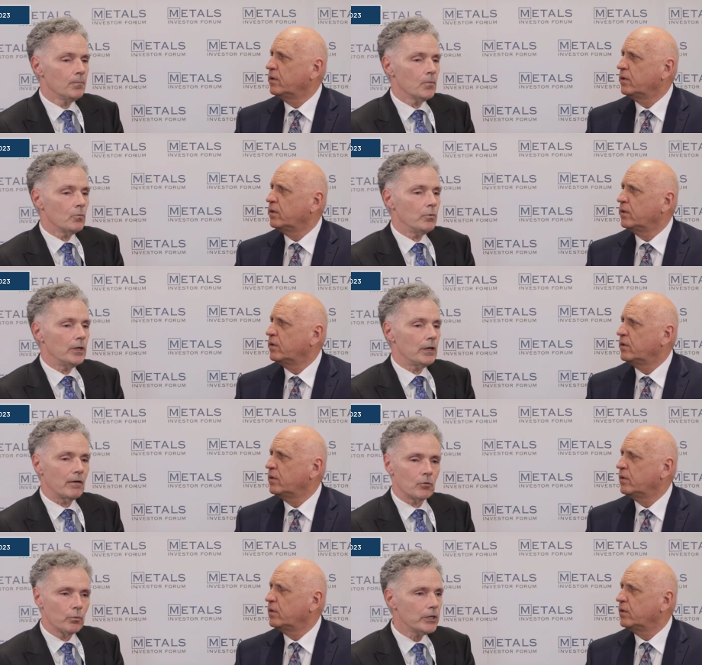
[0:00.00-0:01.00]
Speaker 1: we have a
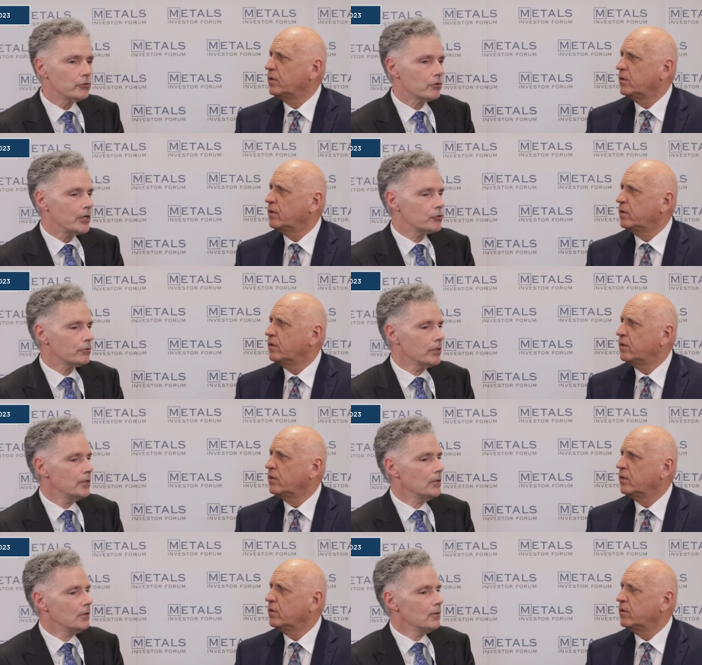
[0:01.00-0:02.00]
weak
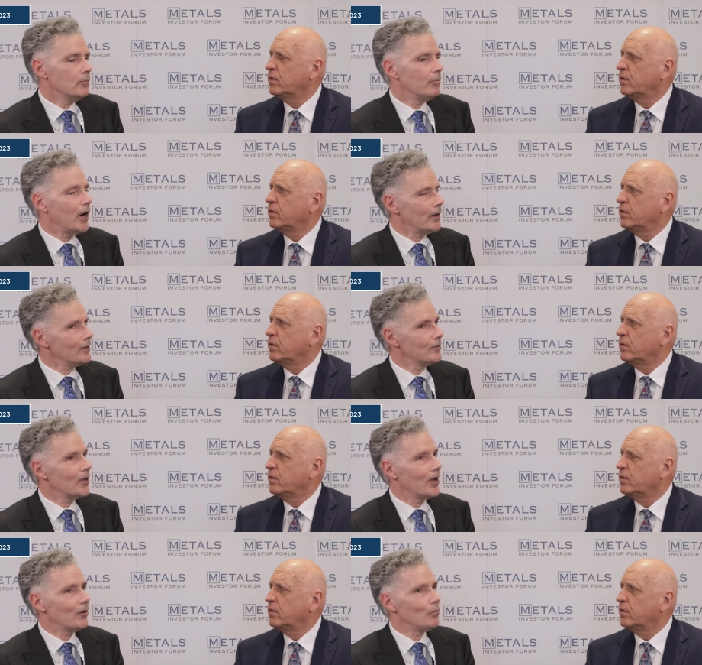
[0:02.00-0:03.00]
treasury, but
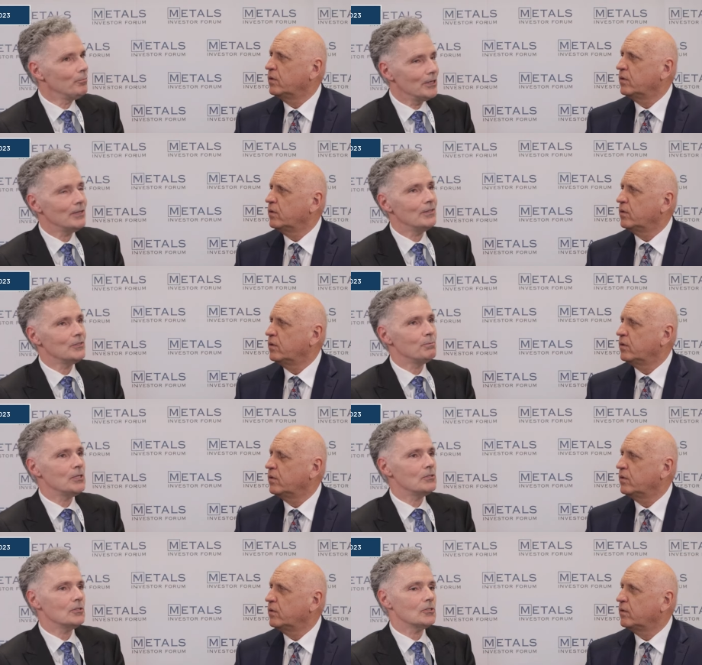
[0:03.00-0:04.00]
uh, we've been in this
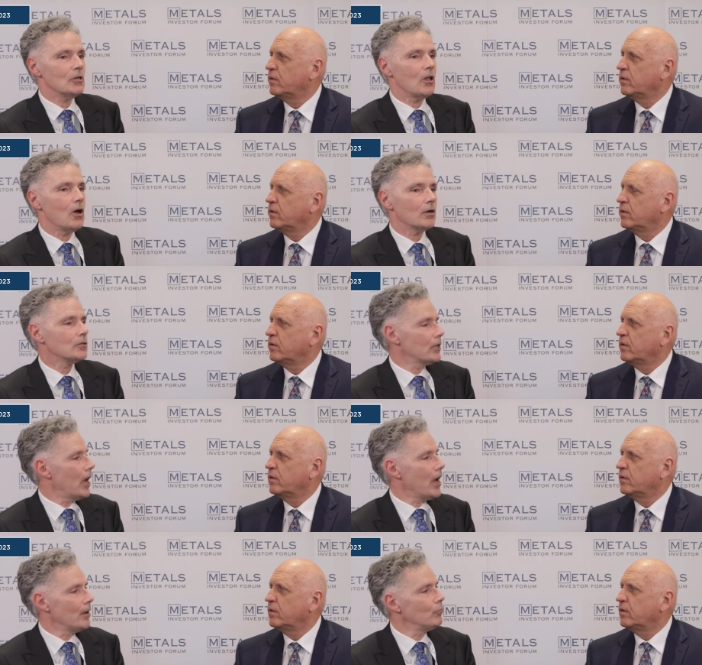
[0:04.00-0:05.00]
business a long
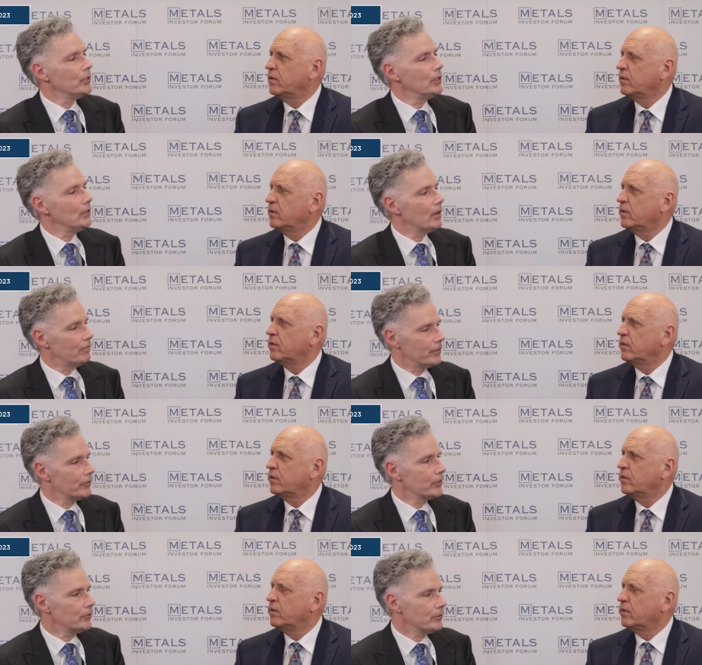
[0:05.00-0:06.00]
time. We have very
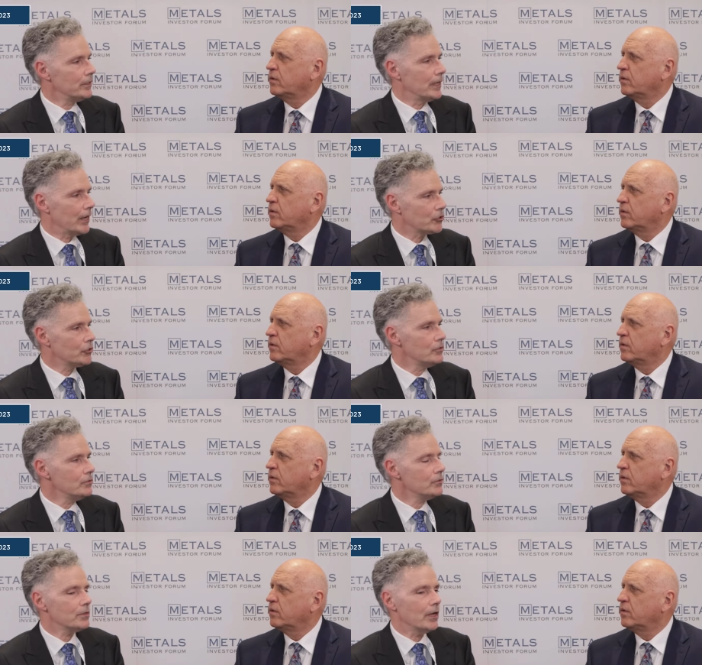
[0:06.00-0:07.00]
good
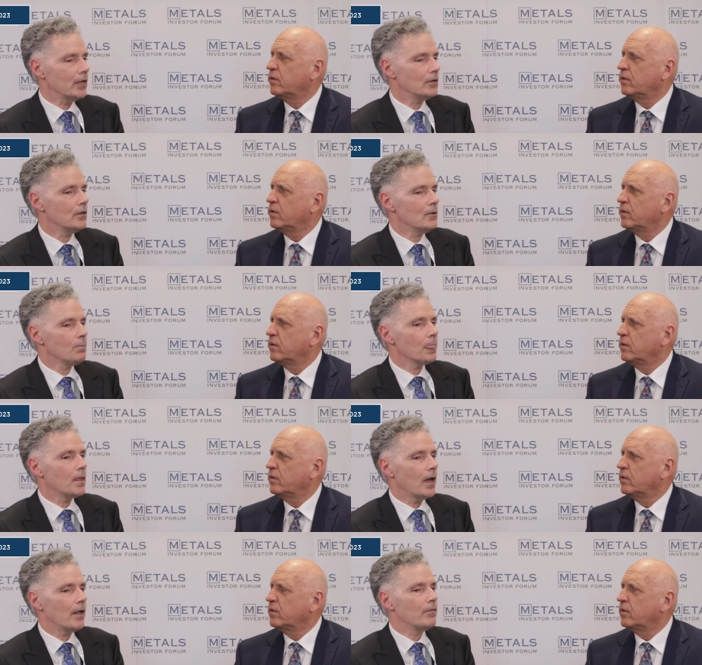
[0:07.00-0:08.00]
connections, and
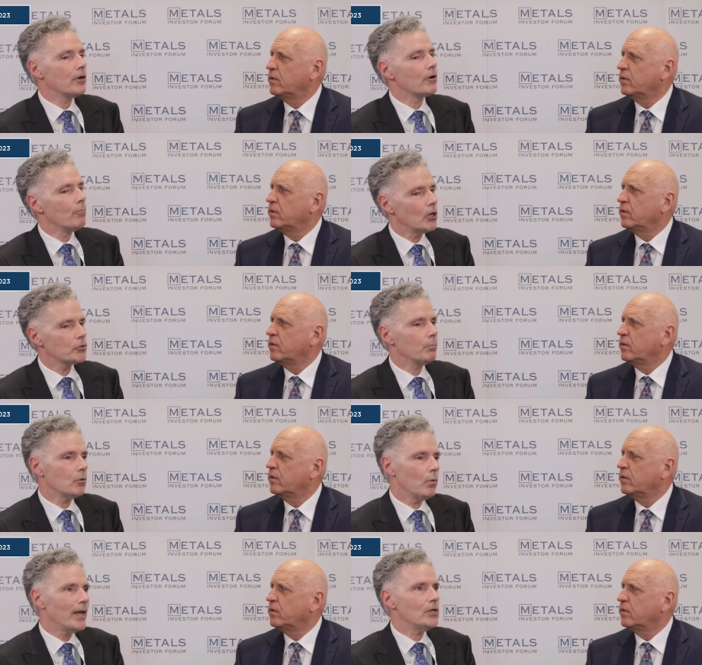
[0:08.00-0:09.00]
uh, there are multiple
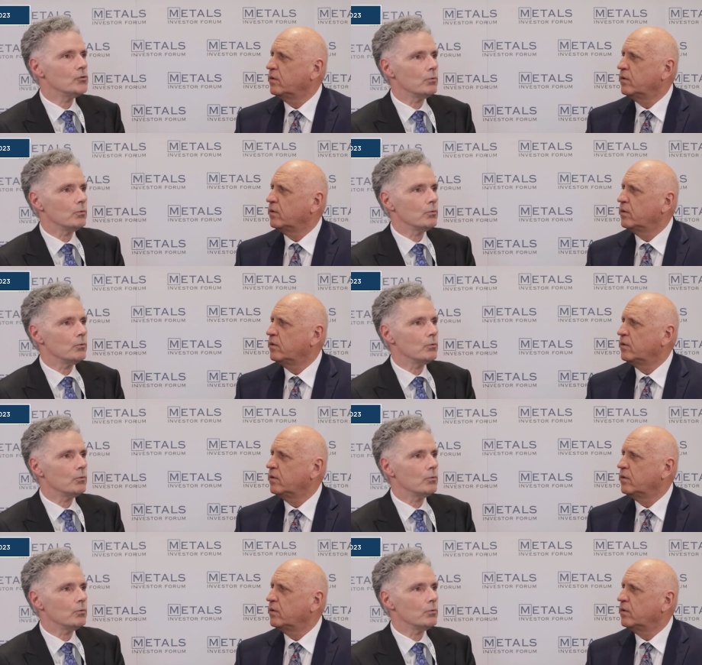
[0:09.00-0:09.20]
ways we